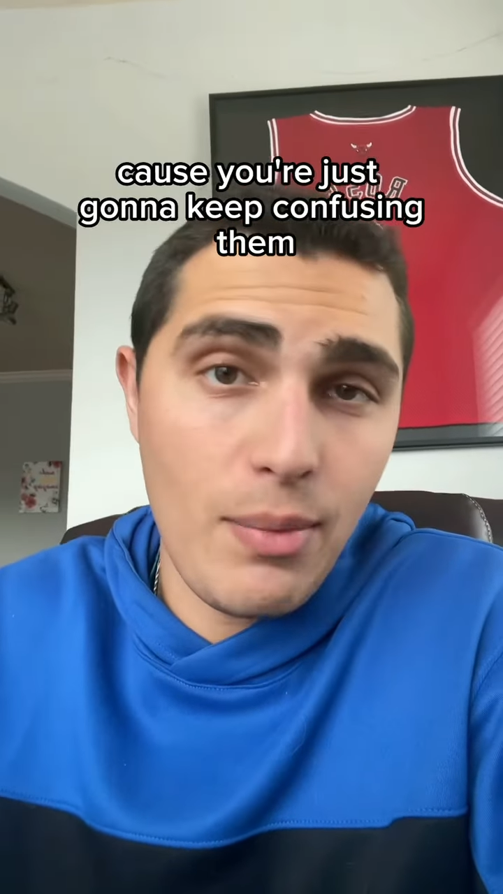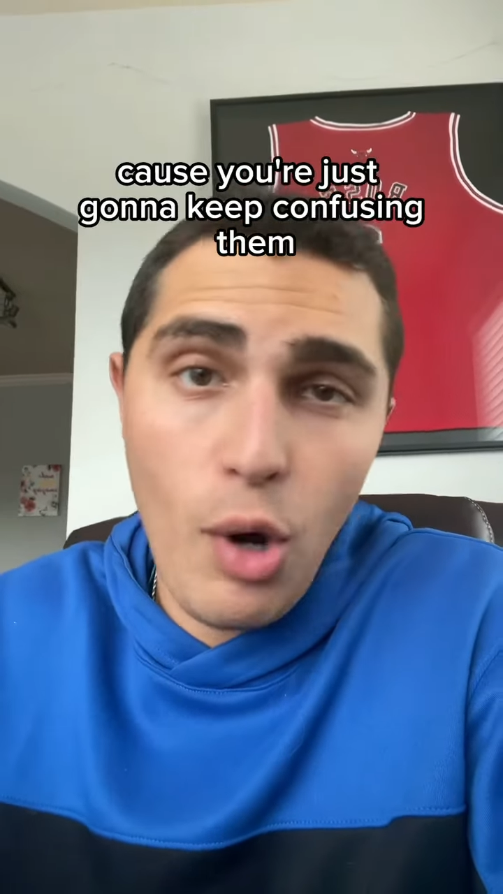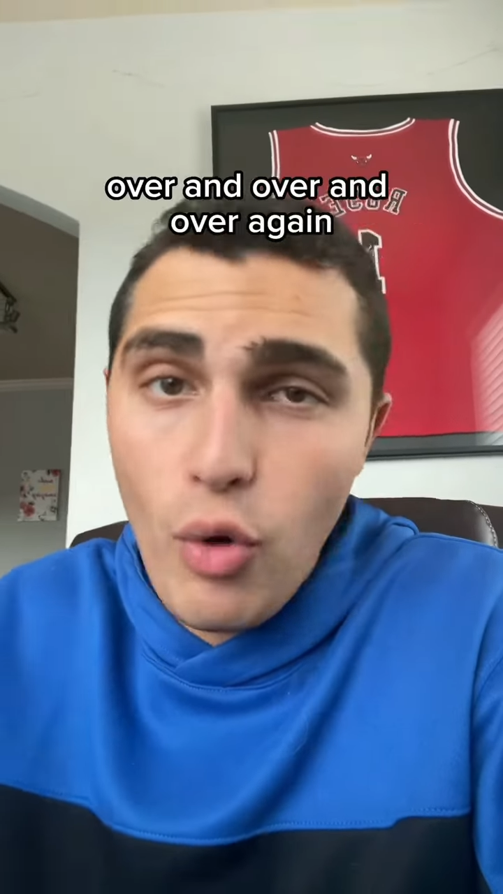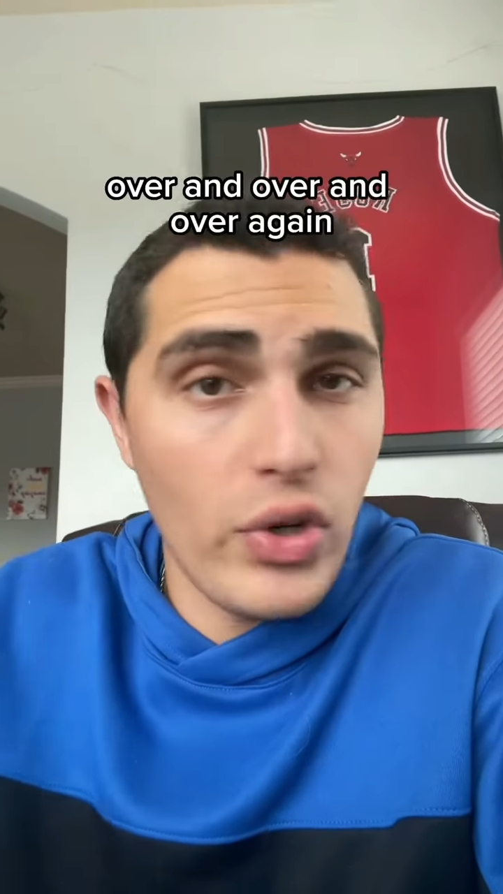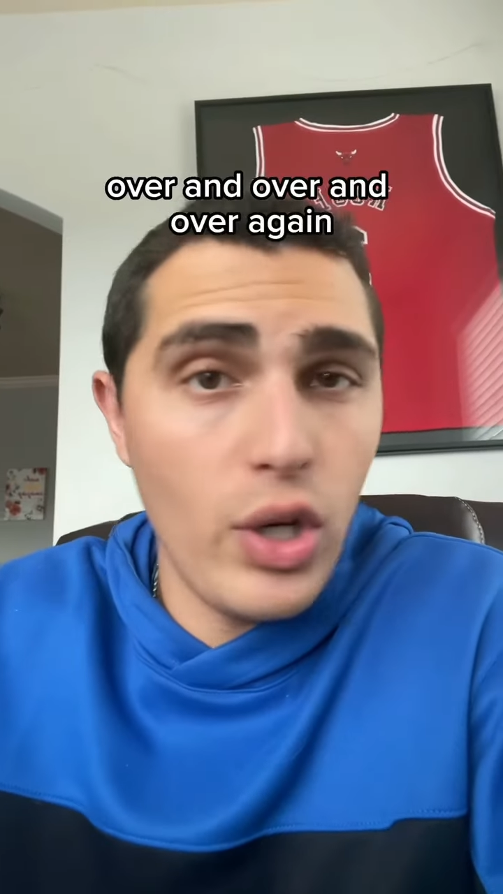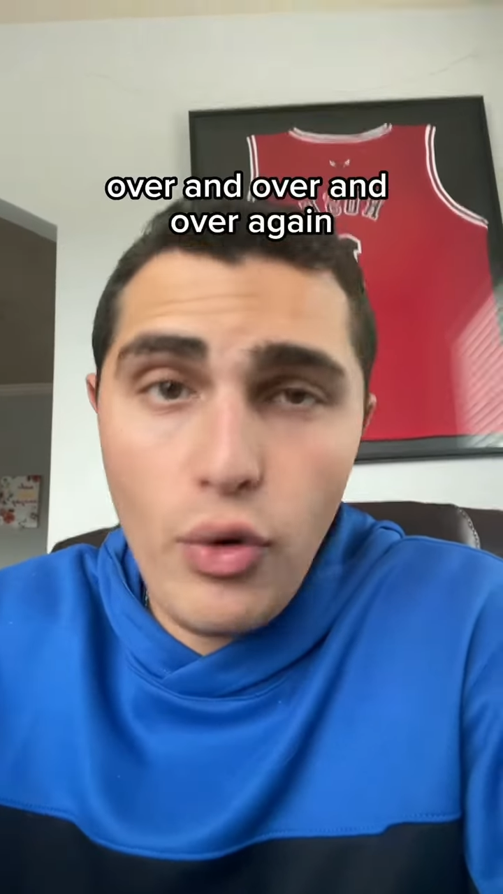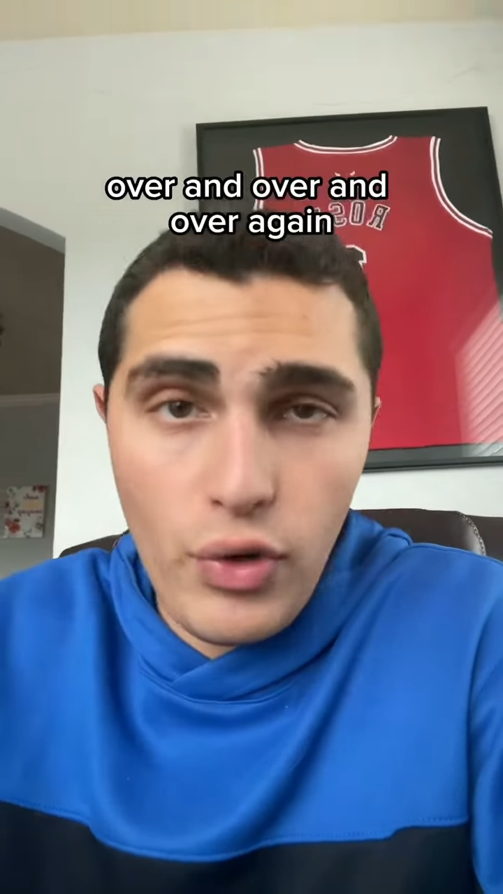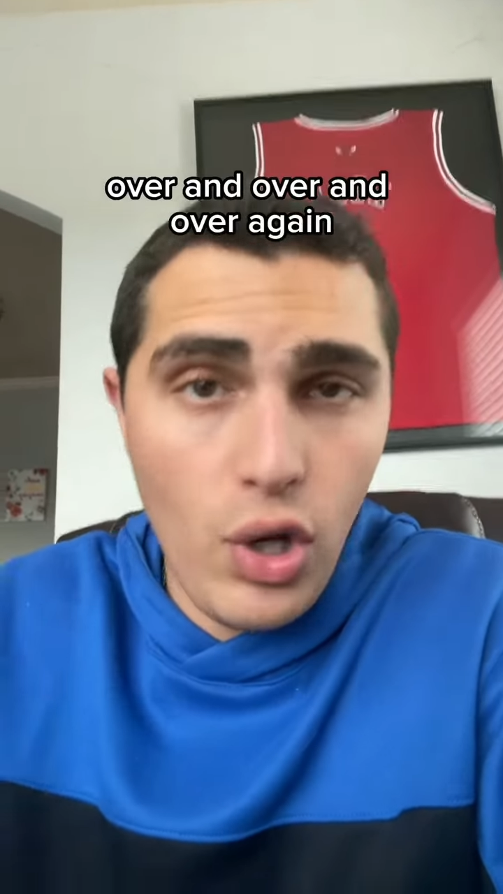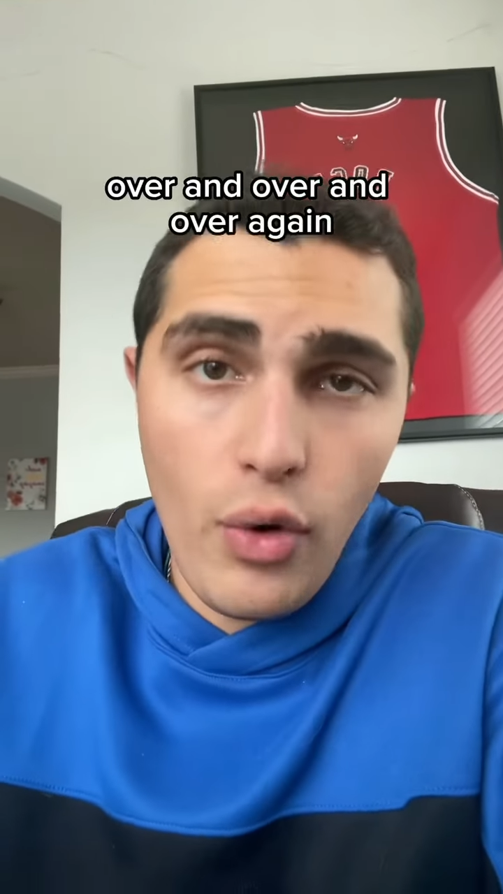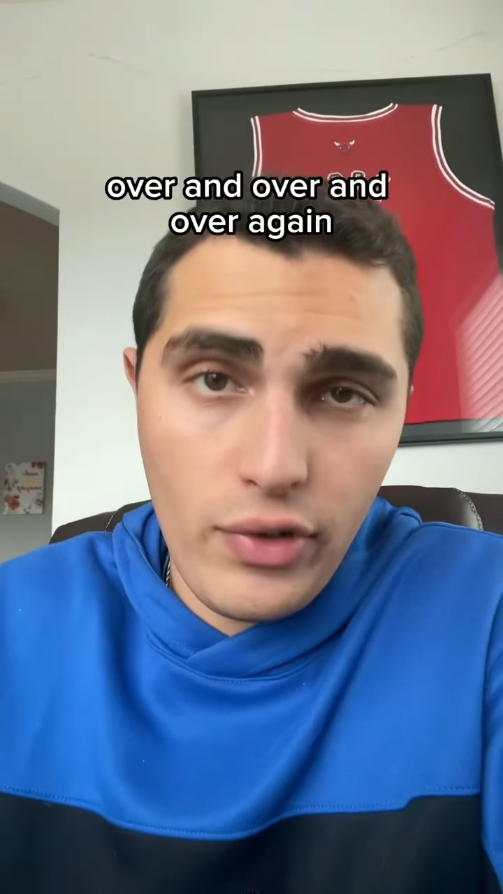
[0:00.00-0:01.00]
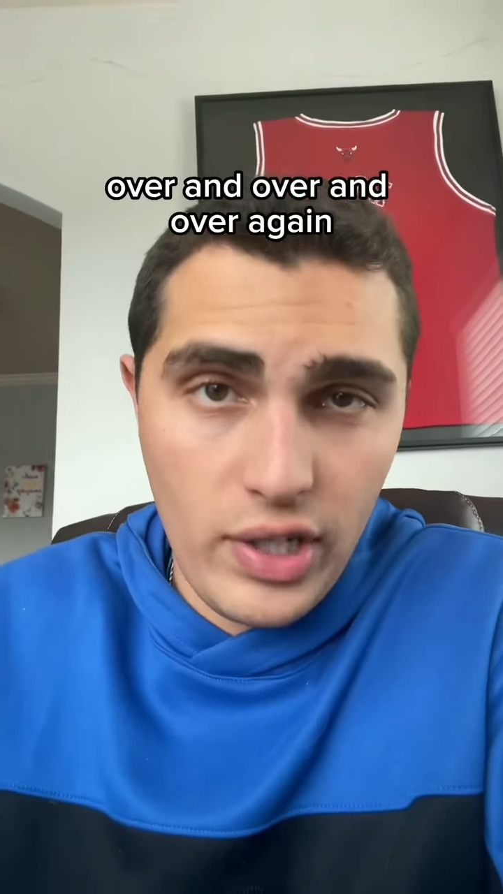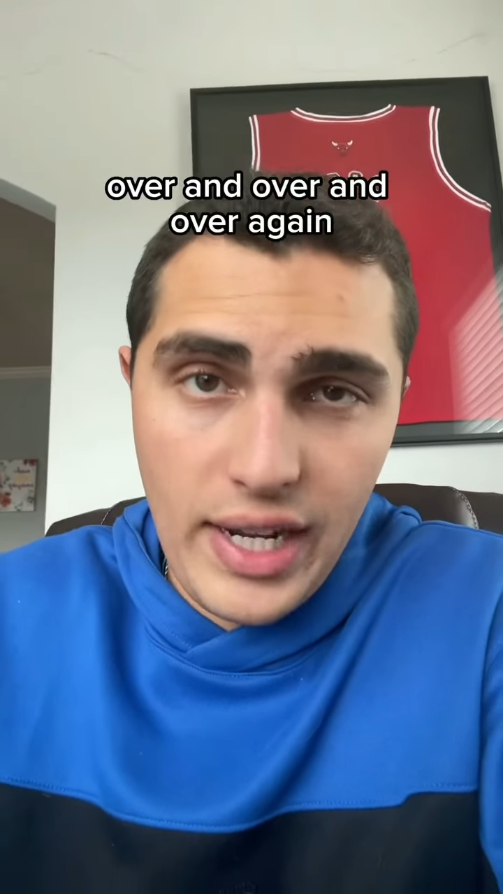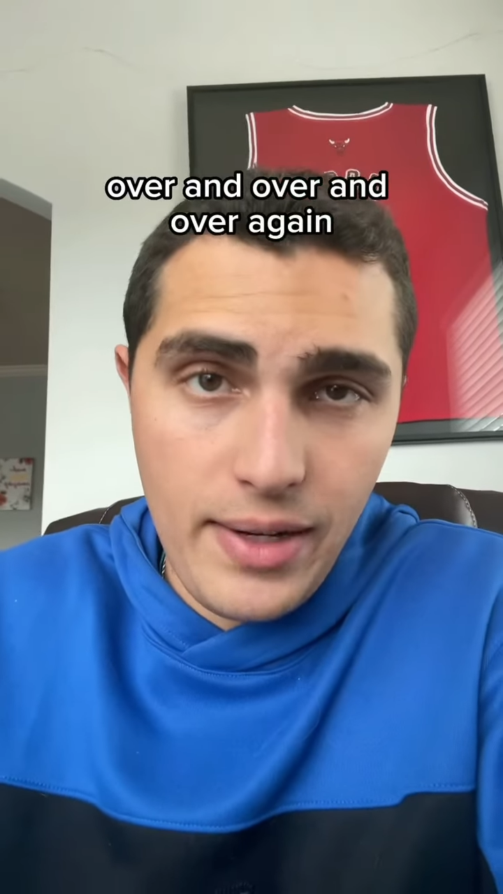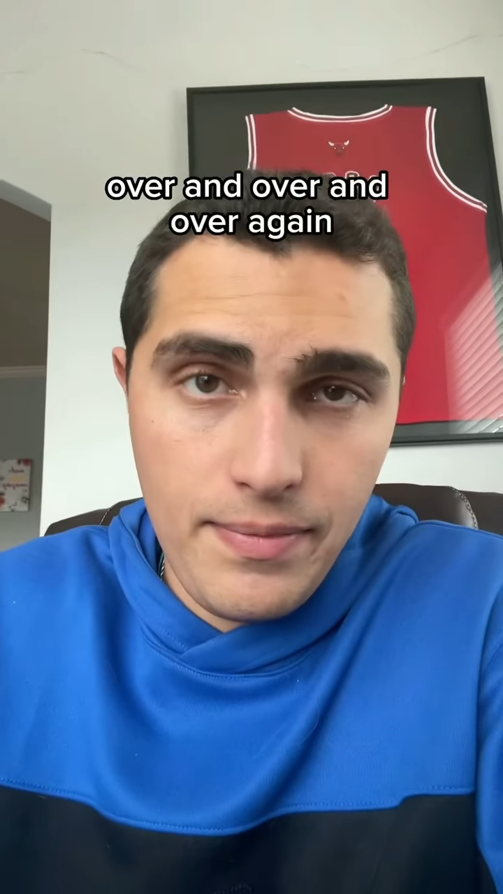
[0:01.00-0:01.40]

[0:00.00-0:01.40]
them over and over and over again.